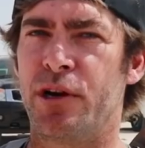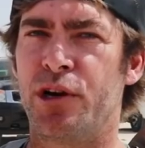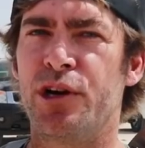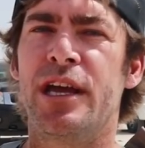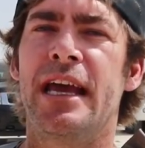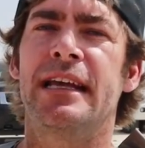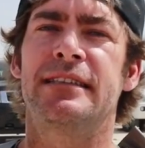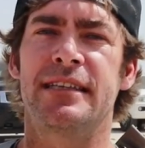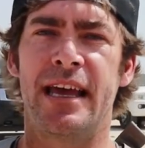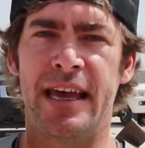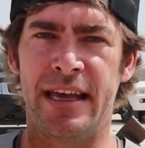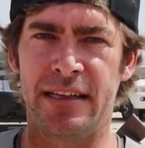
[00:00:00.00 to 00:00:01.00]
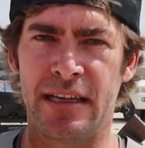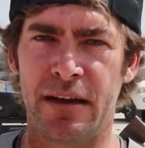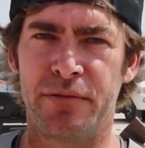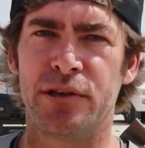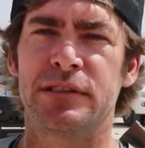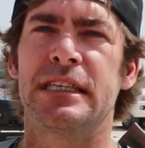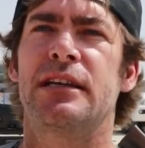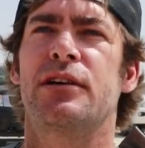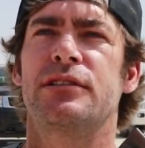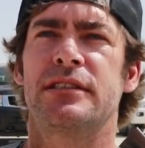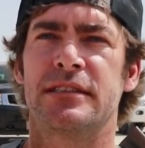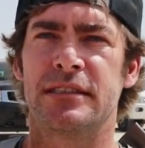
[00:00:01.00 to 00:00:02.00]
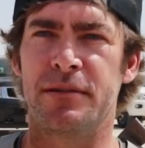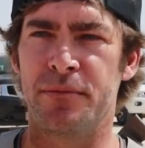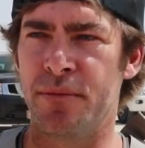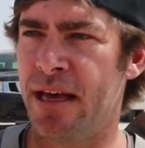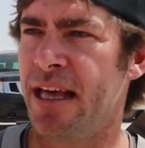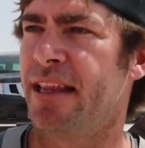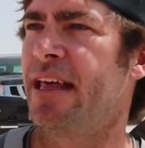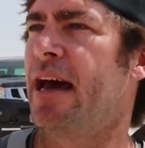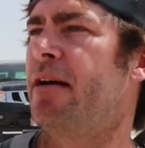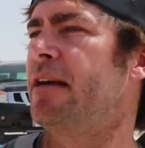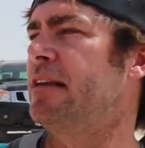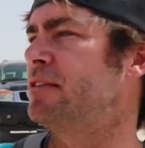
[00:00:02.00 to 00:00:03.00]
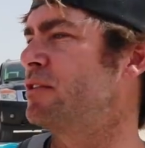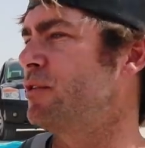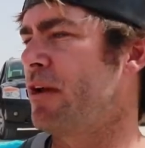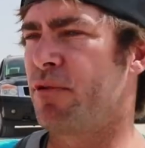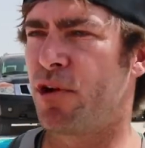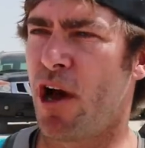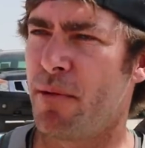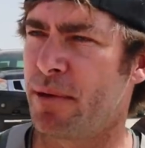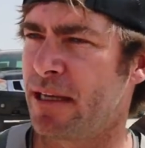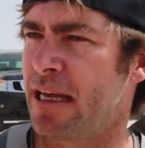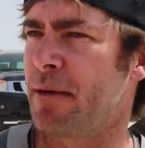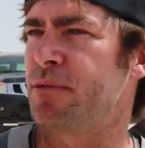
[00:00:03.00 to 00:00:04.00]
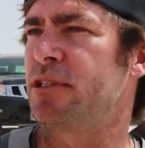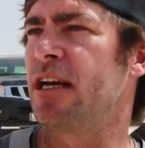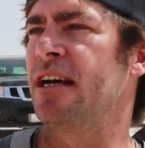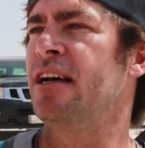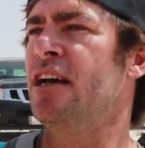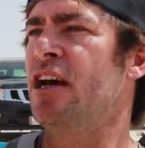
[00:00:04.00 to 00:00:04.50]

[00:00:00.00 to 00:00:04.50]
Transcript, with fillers: create a diverse ecosystem that is great for carbon capture,